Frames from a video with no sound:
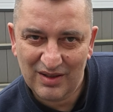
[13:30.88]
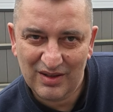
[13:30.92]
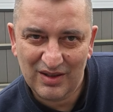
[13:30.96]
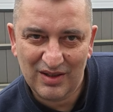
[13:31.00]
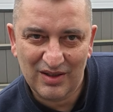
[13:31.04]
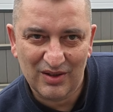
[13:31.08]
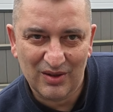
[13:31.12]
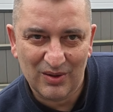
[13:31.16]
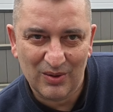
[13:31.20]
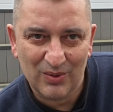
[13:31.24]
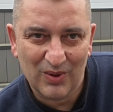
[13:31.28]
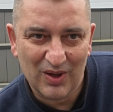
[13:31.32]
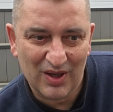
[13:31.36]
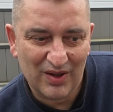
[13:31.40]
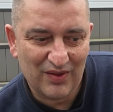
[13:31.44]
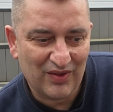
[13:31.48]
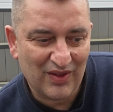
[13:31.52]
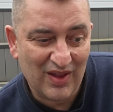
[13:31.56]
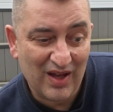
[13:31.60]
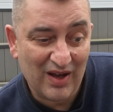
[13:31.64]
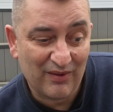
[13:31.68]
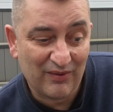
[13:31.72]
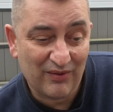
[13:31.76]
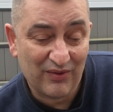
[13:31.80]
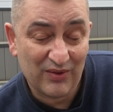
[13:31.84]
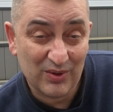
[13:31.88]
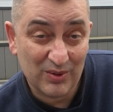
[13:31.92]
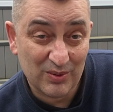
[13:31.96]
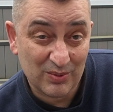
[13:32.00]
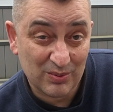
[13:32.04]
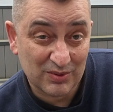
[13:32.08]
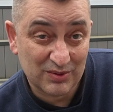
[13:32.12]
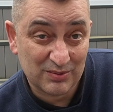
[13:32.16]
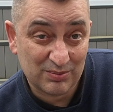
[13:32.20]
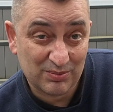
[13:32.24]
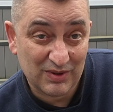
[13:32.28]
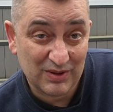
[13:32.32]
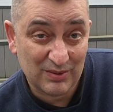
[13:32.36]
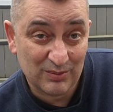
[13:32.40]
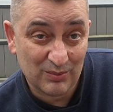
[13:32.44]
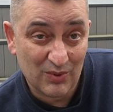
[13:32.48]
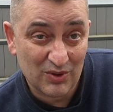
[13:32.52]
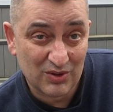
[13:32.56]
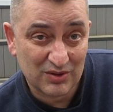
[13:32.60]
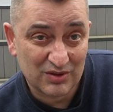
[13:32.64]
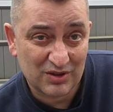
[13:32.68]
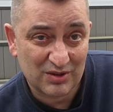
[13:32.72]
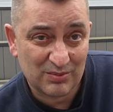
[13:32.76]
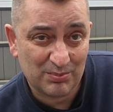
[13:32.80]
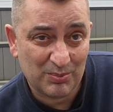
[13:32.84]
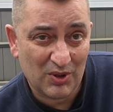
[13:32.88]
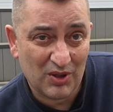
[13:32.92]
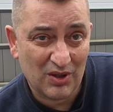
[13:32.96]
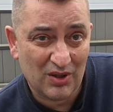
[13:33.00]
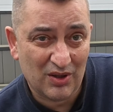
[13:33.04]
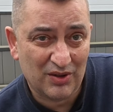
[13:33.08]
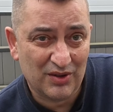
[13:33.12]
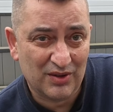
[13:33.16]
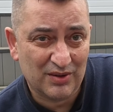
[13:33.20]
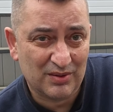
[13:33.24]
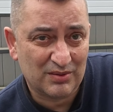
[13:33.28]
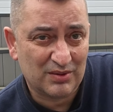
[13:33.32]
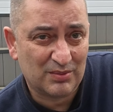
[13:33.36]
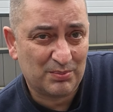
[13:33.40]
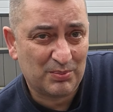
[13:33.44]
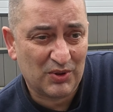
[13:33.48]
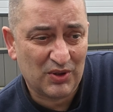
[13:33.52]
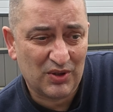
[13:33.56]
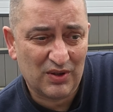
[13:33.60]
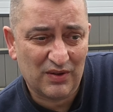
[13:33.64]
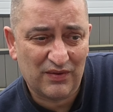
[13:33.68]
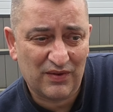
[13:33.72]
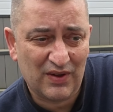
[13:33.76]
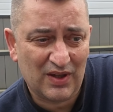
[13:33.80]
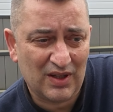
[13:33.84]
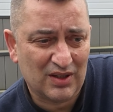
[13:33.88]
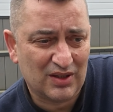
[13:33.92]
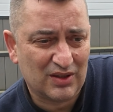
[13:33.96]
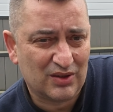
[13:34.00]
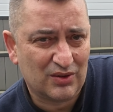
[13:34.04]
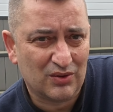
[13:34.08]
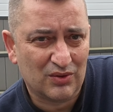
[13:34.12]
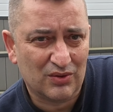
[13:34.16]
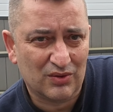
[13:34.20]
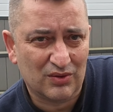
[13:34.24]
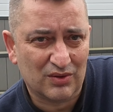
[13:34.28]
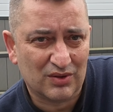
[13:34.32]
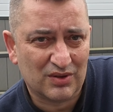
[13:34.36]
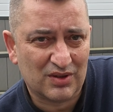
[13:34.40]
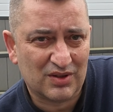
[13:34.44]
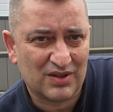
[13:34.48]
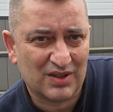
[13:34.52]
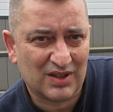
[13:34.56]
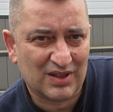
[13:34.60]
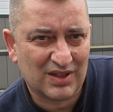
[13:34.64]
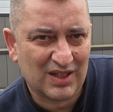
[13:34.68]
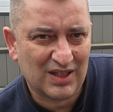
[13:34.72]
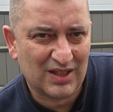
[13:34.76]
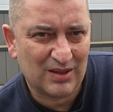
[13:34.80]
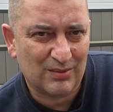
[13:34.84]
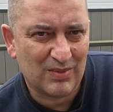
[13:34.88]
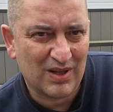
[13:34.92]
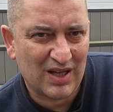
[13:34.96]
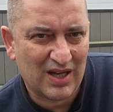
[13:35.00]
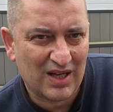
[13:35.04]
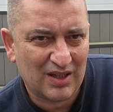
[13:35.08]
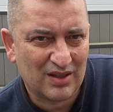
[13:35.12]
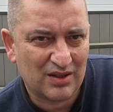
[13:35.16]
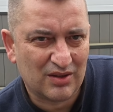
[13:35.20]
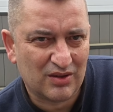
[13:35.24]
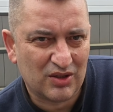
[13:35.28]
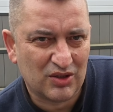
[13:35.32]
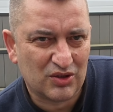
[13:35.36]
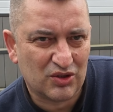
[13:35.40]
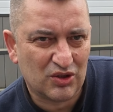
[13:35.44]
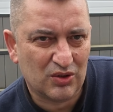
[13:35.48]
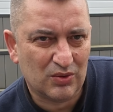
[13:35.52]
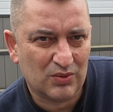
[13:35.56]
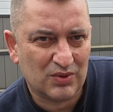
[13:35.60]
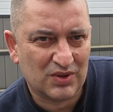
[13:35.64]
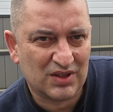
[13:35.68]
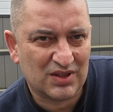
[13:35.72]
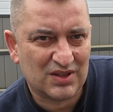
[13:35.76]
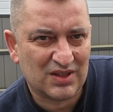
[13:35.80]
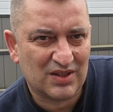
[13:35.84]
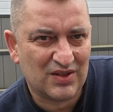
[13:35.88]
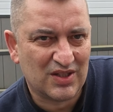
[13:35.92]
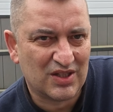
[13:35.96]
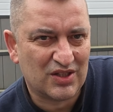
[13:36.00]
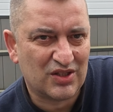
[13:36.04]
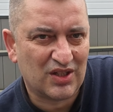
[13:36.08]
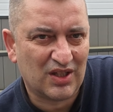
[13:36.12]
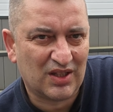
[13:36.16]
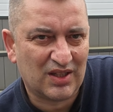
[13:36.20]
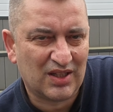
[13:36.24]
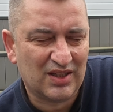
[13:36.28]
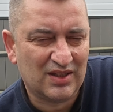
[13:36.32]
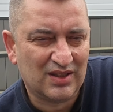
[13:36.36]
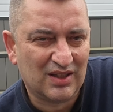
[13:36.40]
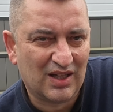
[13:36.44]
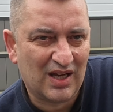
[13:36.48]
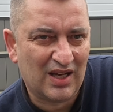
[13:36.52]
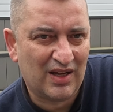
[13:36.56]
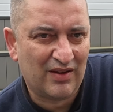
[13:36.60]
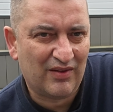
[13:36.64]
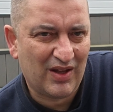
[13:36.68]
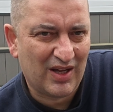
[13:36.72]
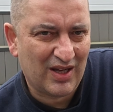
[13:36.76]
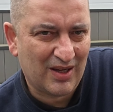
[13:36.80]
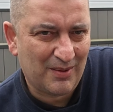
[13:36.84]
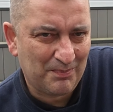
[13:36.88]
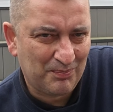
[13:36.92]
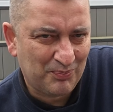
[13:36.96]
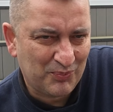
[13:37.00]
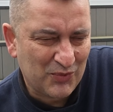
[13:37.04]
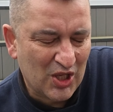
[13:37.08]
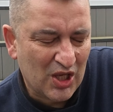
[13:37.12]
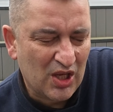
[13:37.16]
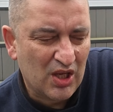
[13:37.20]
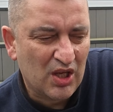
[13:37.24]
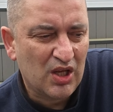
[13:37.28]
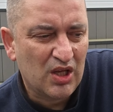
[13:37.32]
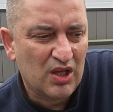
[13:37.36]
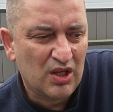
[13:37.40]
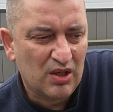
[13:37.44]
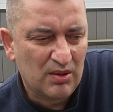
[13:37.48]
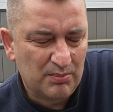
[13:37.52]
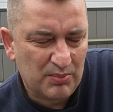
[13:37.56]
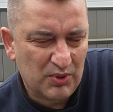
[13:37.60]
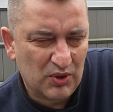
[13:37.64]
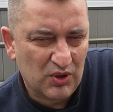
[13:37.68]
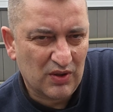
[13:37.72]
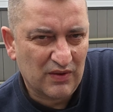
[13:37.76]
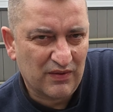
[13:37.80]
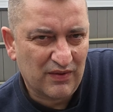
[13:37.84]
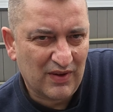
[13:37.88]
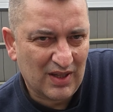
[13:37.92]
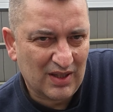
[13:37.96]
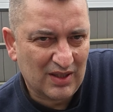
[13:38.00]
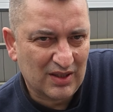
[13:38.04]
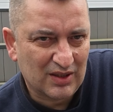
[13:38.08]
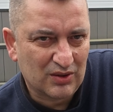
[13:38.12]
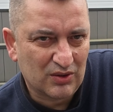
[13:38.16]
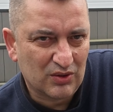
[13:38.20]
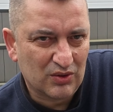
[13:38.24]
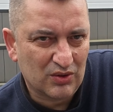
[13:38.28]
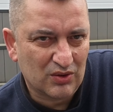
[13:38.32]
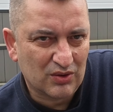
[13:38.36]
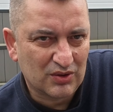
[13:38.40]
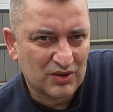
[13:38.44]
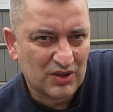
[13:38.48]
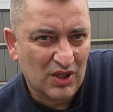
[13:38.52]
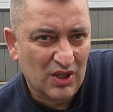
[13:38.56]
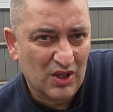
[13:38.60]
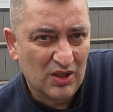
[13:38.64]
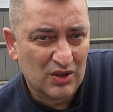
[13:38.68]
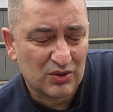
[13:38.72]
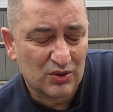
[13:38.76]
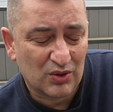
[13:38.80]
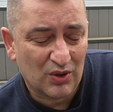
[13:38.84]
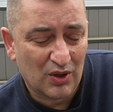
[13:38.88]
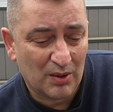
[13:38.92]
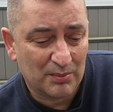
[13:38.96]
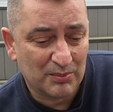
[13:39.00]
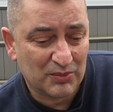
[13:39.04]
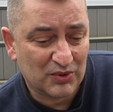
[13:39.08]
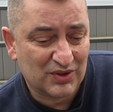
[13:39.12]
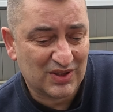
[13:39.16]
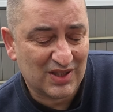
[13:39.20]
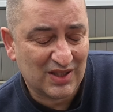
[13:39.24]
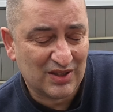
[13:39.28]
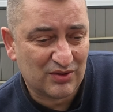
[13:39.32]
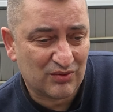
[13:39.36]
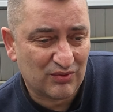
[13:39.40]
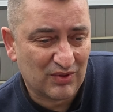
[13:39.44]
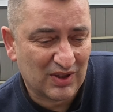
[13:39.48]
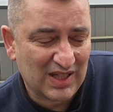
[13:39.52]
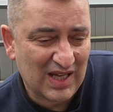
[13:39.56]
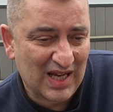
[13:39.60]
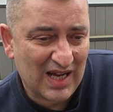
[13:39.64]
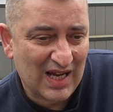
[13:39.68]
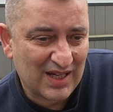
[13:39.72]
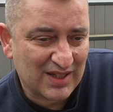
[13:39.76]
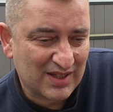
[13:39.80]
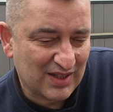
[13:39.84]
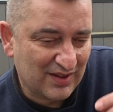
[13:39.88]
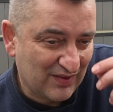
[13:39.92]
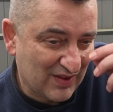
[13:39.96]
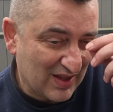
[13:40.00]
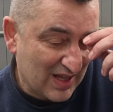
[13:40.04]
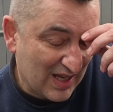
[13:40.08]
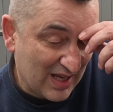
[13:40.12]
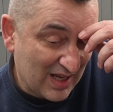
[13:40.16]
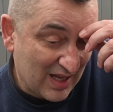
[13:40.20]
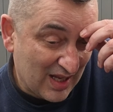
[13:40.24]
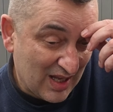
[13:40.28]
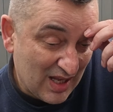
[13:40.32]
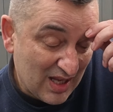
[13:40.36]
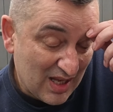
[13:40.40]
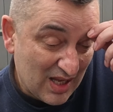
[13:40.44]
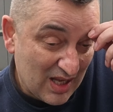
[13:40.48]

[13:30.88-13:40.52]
You know, and that food was spot on. It's perfectly cooked to keep the juices in the chicken like that, perfectly cooked. So I'm disregarding that.